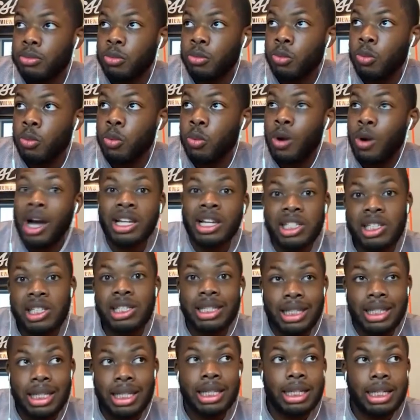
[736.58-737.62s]
why she
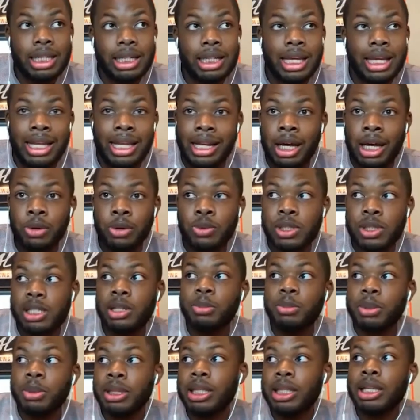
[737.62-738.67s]
did it and I was
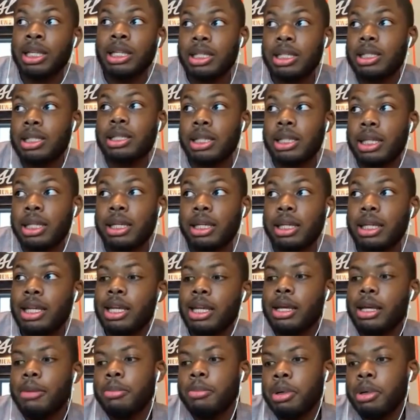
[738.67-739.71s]
sympathetic to that.
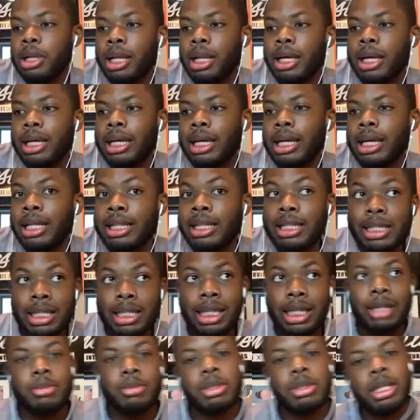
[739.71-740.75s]
But like at the
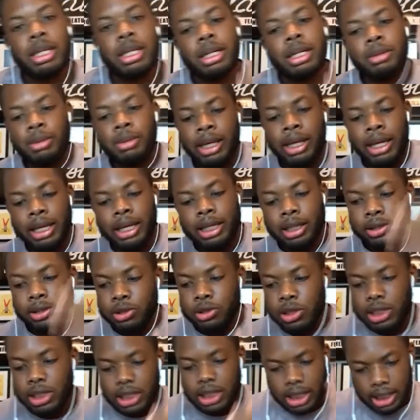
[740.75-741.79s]
same time, like
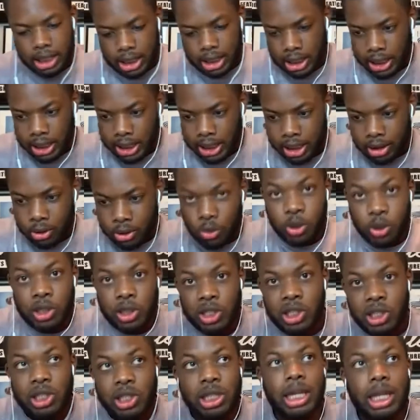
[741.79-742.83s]
understanding like where
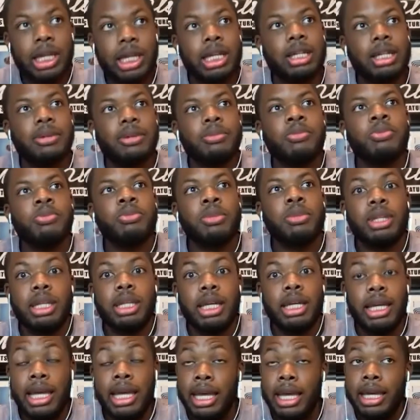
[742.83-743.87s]
she at,
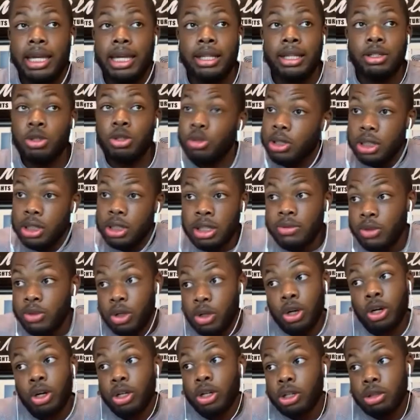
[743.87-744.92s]
and you could even
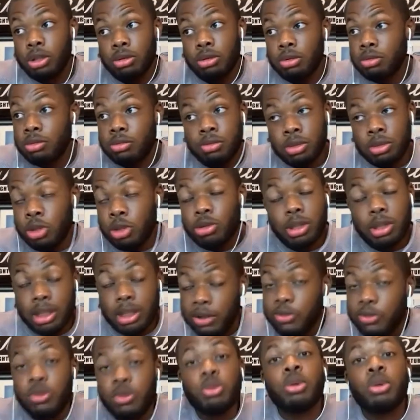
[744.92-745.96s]
argue, you could,
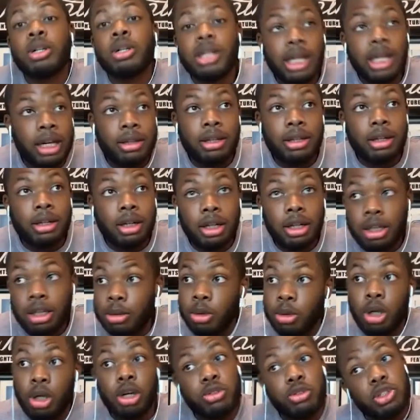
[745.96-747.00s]
if you want to have that argument,
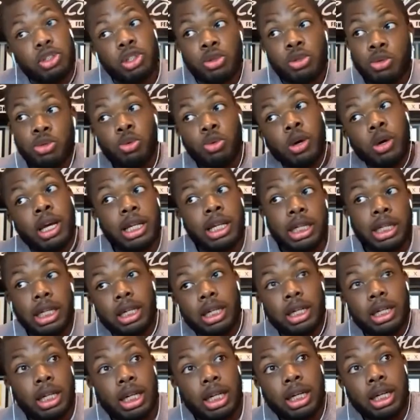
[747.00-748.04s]
oh, she was white, da da
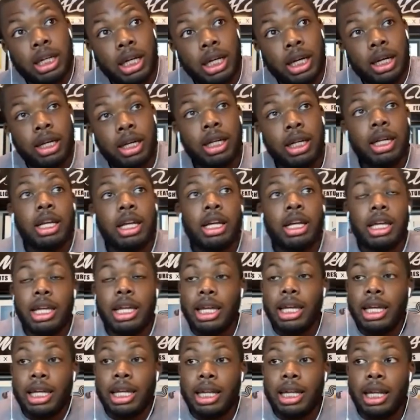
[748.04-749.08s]
da da da,
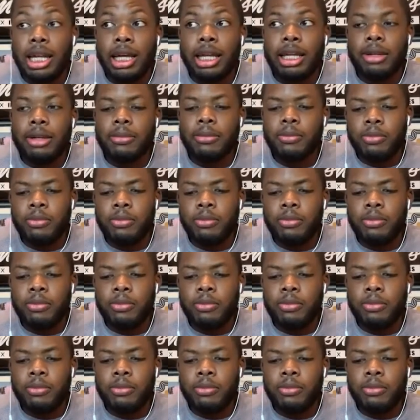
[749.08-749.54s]
and like,